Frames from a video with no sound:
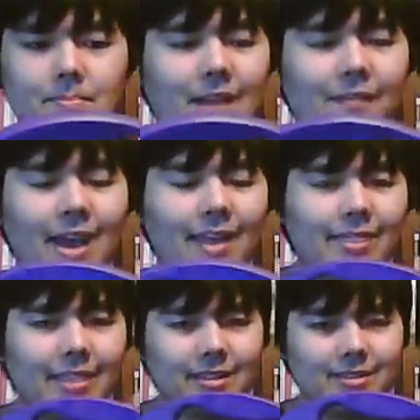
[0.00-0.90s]
I've had
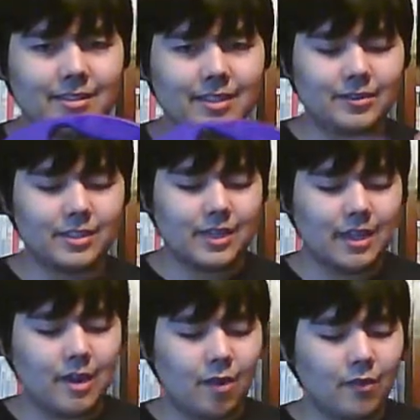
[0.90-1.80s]
this since I was a
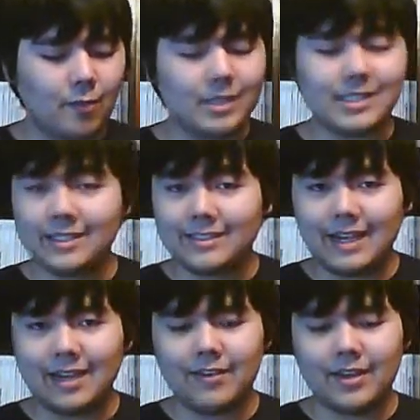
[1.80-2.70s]
child. However, what's
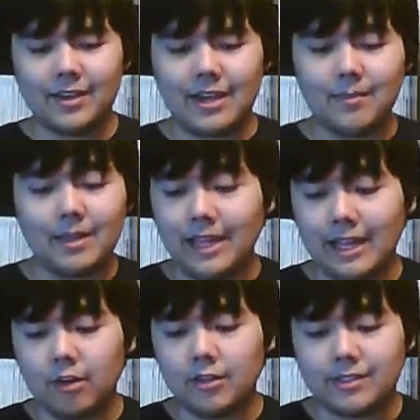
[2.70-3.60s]
inside of it,
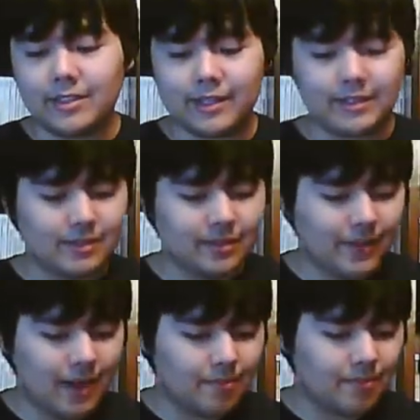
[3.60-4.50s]
like all the stickers and stuff
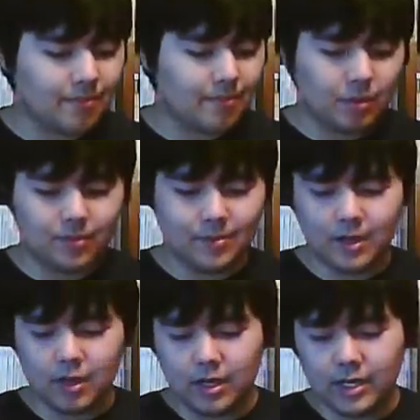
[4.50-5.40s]
like that, most of them
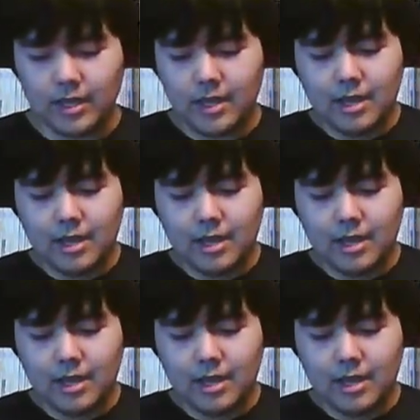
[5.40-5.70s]
are gone.